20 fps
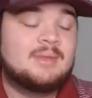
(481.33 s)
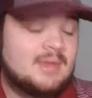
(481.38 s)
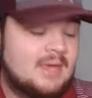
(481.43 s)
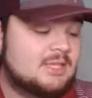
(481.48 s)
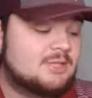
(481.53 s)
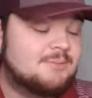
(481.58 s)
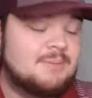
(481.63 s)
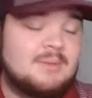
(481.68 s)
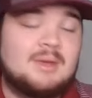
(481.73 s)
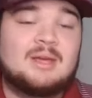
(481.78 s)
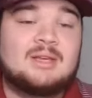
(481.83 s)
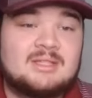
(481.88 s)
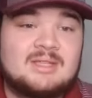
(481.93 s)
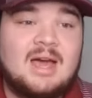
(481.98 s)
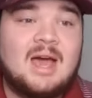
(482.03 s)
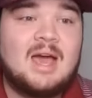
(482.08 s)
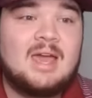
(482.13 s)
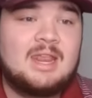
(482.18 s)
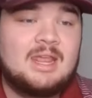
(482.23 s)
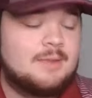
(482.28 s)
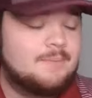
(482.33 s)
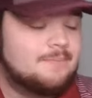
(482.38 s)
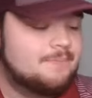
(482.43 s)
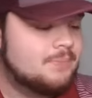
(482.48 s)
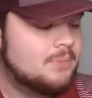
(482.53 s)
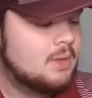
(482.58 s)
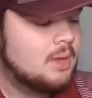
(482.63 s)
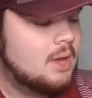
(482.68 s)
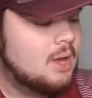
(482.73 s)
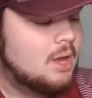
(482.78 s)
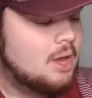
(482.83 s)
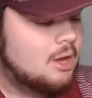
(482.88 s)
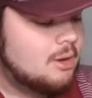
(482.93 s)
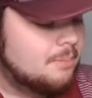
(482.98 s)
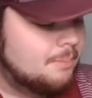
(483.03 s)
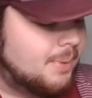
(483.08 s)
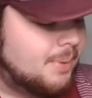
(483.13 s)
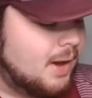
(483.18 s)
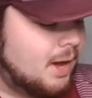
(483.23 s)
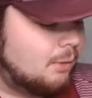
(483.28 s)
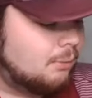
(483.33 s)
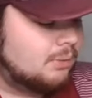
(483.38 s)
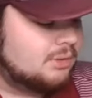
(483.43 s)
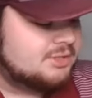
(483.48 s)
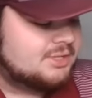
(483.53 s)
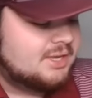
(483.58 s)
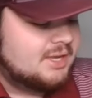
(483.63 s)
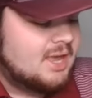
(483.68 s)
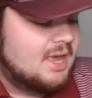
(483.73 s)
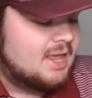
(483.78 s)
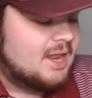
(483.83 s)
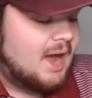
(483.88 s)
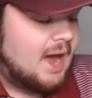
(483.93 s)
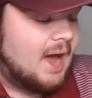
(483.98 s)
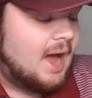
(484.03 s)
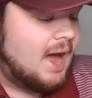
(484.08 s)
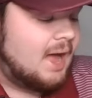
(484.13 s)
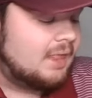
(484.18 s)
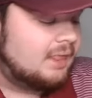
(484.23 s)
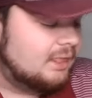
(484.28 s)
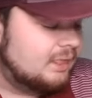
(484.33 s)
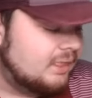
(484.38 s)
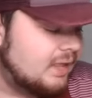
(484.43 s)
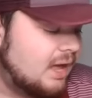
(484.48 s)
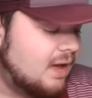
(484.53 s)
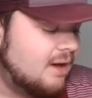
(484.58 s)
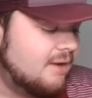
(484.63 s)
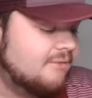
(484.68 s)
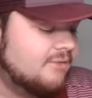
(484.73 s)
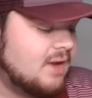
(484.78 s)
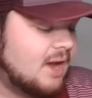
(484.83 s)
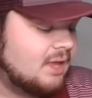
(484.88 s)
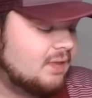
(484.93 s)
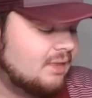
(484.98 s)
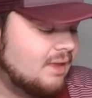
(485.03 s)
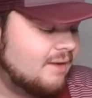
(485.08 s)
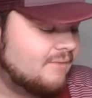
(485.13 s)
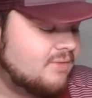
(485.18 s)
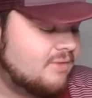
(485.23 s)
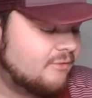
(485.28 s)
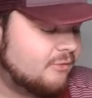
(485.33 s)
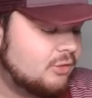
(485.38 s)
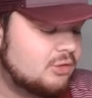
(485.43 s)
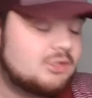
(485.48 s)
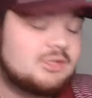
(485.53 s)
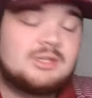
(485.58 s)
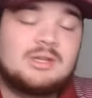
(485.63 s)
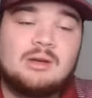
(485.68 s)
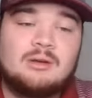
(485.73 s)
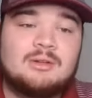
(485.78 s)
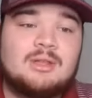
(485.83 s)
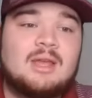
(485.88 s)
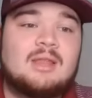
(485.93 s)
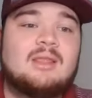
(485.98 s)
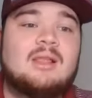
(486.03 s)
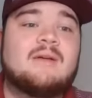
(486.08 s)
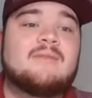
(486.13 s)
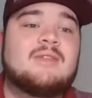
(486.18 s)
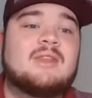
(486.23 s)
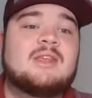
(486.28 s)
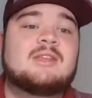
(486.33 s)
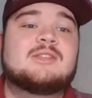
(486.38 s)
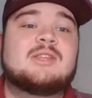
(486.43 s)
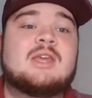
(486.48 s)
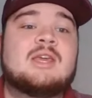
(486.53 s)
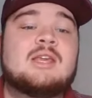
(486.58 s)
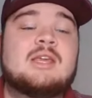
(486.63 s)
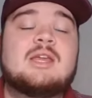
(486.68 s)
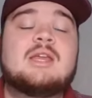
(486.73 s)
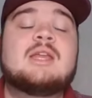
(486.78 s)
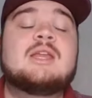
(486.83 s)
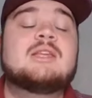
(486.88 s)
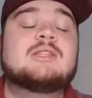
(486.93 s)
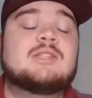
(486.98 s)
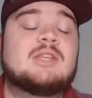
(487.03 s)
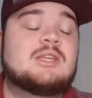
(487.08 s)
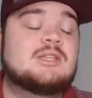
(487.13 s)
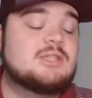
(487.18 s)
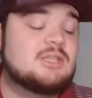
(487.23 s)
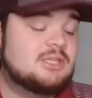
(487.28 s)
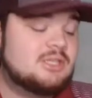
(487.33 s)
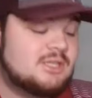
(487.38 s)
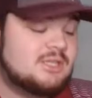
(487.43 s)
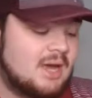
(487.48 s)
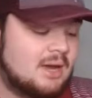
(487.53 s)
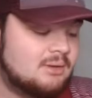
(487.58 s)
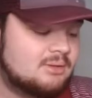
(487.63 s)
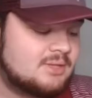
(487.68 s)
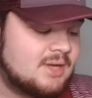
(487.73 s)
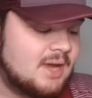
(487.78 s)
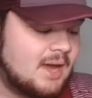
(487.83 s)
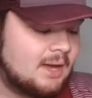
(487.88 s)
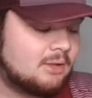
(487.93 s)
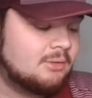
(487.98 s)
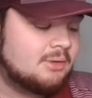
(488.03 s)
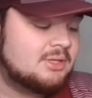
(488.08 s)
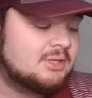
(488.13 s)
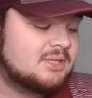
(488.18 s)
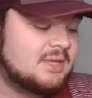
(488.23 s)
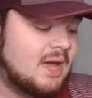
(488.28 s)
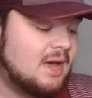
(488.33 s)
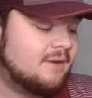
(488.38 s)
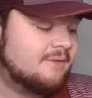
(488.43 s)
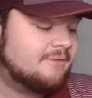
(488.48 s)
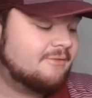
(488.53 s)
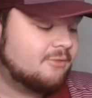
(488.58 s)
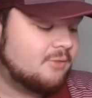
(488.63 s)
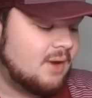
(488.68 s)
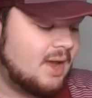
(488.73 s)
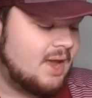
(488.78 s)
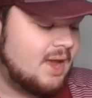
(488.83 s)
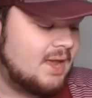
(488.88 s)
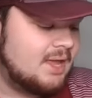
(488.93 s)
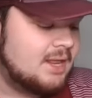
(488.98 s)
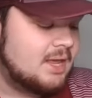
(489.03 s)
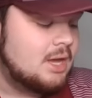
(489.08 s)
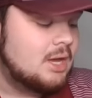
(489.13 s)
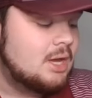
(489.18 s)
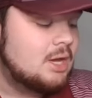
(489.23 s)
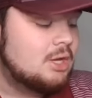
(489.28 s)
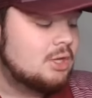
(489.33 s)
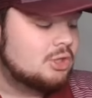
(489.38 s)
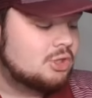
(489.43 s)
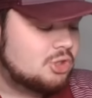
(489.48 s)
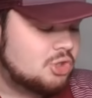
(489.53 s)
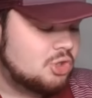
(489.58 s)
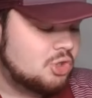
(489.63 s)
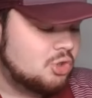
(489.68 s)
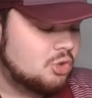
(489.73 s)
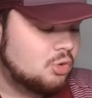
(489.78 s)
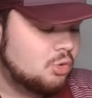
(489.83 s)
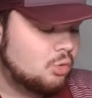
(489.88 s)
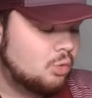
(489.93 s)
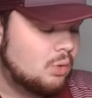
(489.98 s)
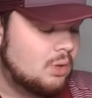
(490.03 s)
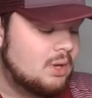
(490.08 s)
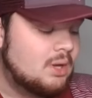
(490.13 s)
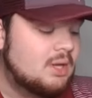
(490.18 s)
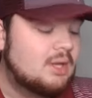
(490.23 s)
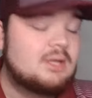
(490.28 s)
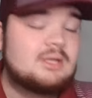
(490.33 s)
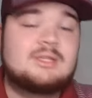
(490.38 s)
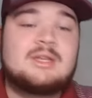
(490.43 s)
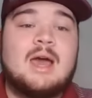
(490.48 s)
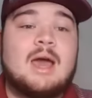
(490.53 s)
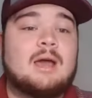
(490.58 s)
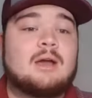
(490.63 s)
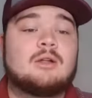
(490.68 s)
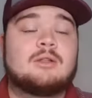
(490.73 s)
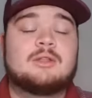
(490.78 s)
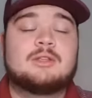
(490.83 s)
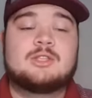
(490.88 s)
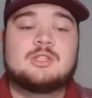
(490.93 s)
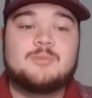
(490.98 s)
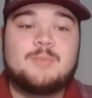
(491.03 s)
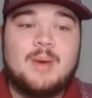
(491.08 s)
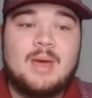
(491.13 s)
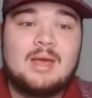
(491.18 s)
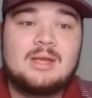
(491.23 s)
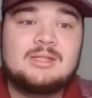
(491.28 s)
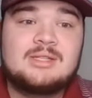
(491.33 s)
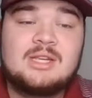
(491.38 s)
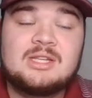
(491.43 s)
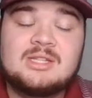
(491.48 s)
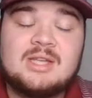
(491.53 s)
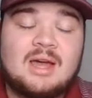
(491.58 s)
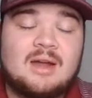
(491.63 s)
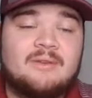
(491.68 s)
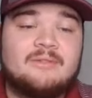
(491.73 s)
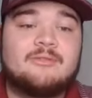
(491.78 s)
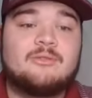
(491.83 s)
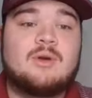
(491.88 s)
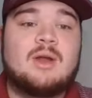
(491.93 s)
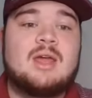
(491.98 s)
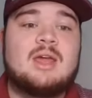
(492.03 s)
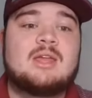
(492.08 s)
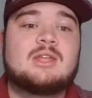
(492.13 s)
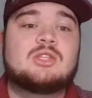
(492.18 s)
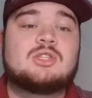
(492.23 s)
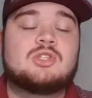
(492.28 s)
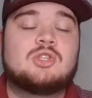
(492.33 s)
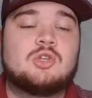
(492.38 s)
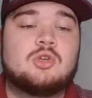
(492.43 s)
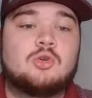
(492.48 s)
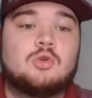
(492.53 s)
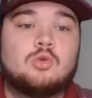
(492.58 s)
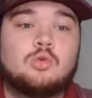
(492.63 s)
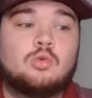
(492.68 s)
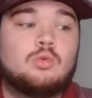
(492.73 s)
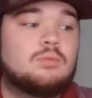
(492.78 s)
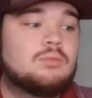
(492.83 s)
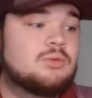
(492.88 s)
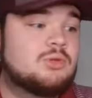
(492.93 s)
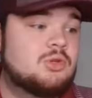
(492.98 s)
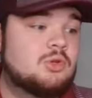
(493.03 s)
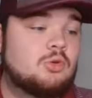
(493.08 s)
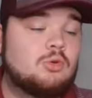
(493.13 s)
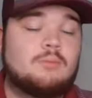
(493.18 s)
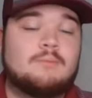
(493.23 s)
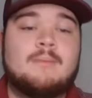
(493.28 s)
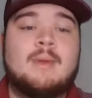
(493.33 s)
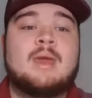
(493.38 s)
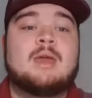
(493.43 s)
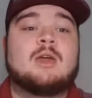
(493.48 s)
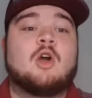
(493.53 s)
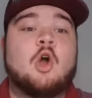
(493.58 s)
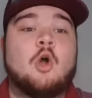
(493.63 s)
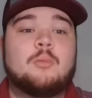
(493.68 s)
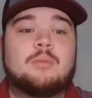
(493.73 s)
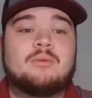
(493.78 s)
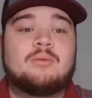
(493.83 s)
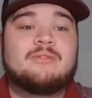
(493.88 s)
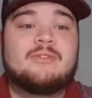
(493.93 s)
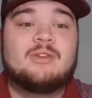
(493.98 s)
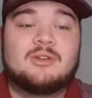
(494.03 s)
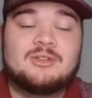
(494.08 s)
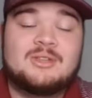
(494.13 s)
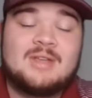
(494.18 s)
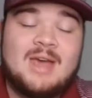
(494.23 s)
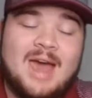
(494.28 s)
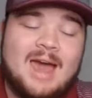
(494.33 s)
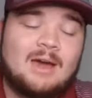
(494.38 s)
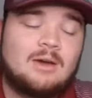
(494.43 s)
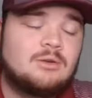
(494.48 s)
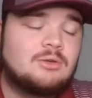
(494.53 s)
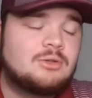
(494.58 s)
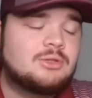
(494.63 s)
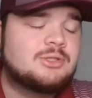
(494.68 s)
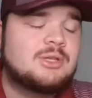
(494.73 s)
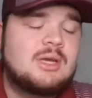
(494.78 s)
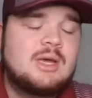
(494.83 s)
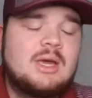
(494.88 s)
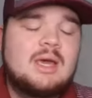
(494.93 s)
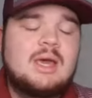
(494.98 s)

gets me excited. But once again, I love I love the versatility. I love that he's he, he's he's a sound tackler. He's not afraid to tackle in space. He's not afraid to to make open field tackles.